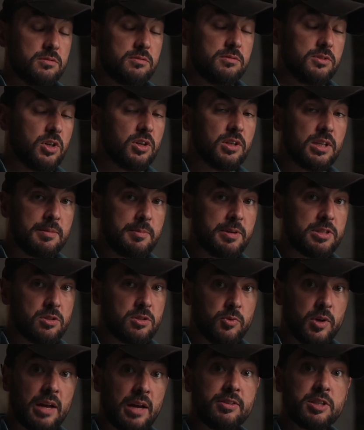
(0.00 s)
currently, based
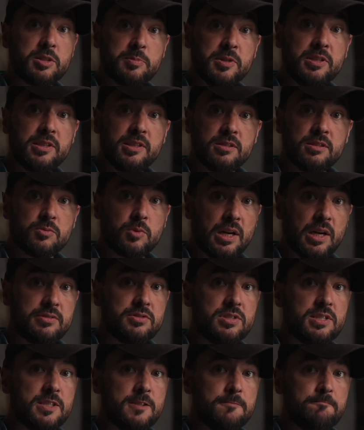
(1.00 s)
on what I've experienced, what
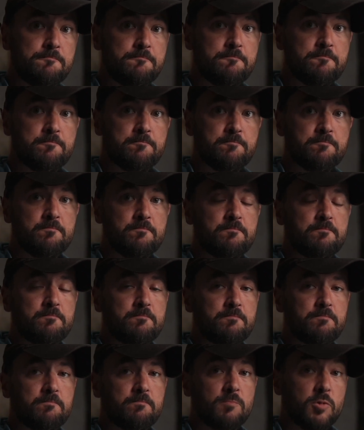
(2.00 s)
I've seen,
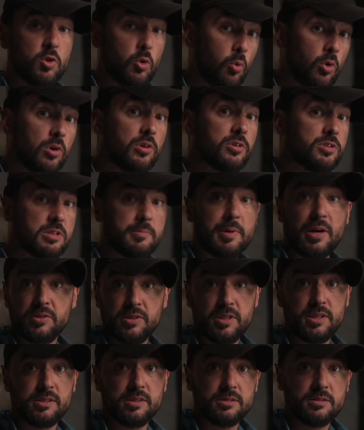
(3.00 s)
the worst
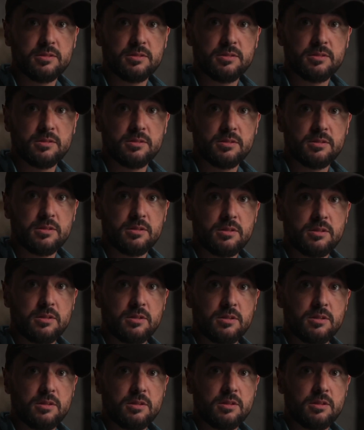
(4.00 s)
about this.
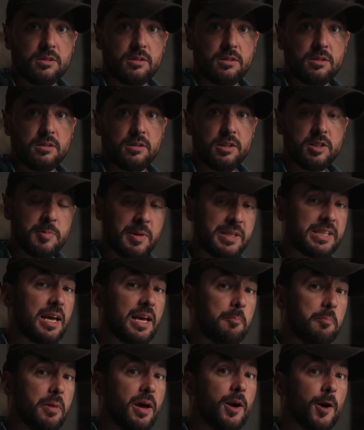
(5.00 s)
Let's make
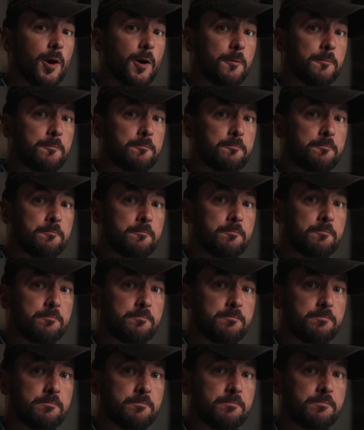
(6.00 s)
that better.
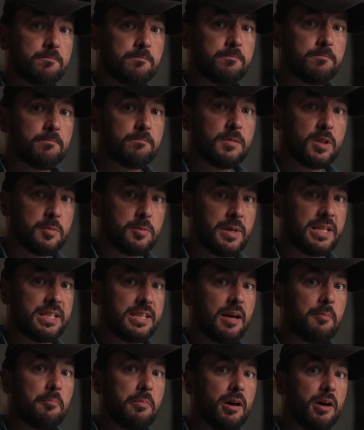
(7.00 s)
Let's make
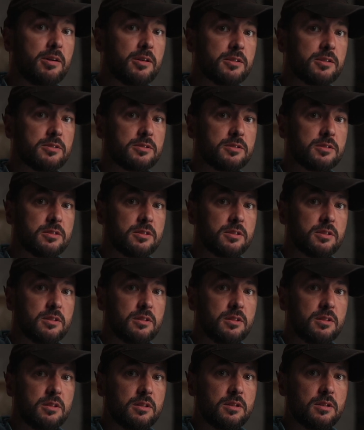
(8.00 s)
that better.
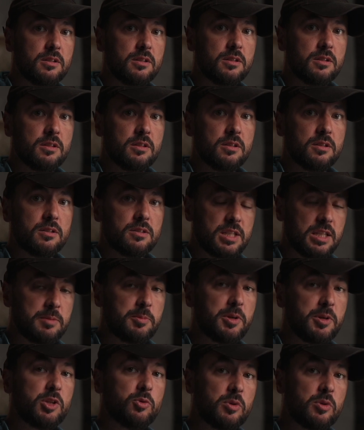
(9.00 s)

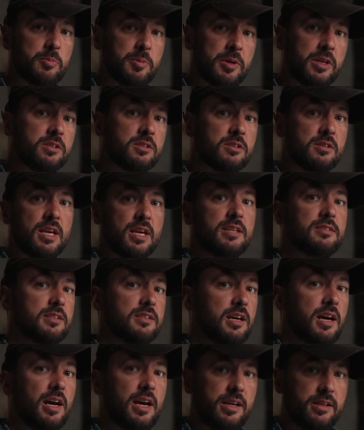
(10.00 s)
Celebrate the repentance of the
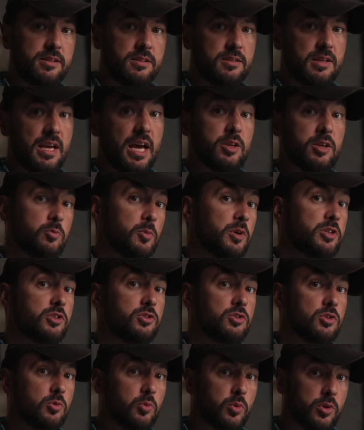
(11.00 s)
Hezekiahs as much
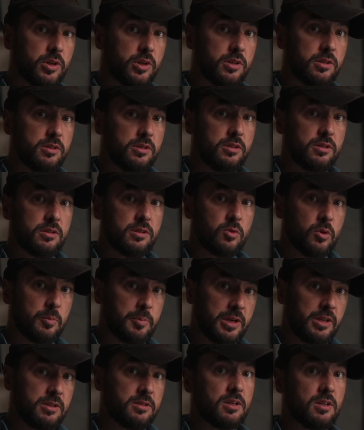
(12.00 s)
as you would the
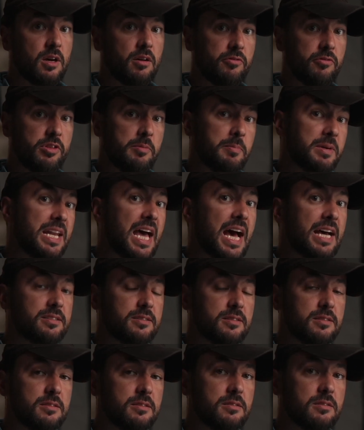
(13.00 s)
repentance of the
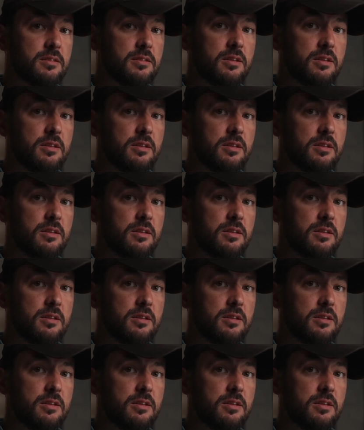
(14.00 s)
Manassehs.